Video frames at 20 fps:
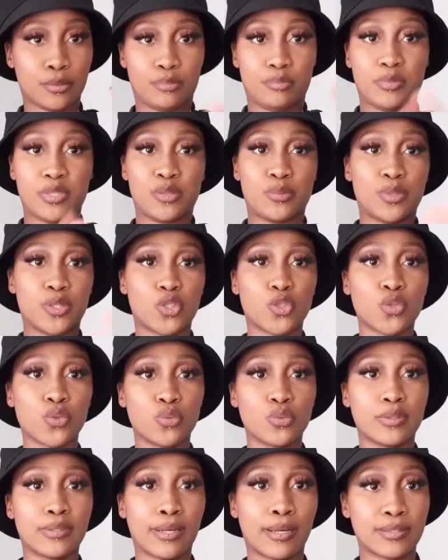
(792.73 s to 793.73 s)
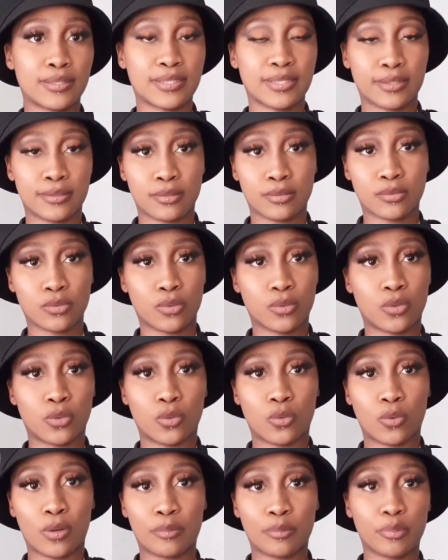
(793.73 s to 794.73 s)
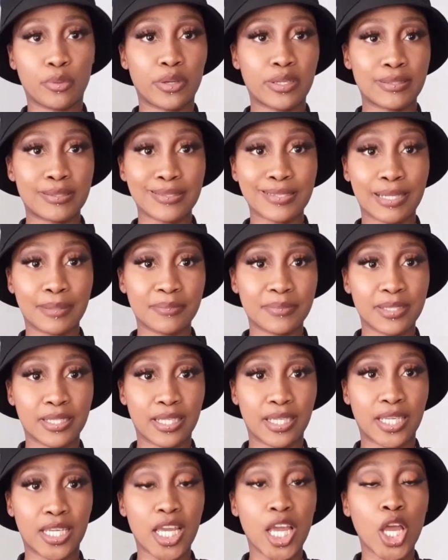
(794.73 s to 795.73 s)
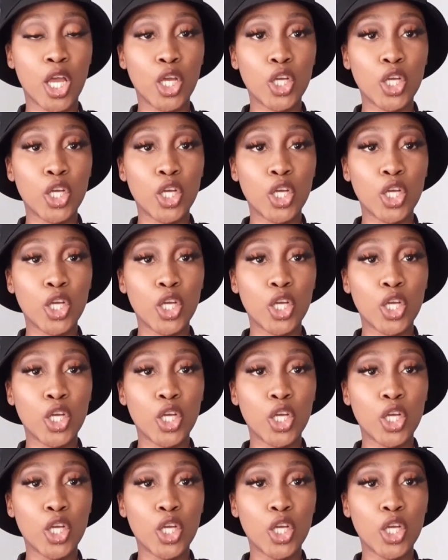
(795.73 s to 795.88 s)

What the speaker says: maybe 2,000 or 1 point something,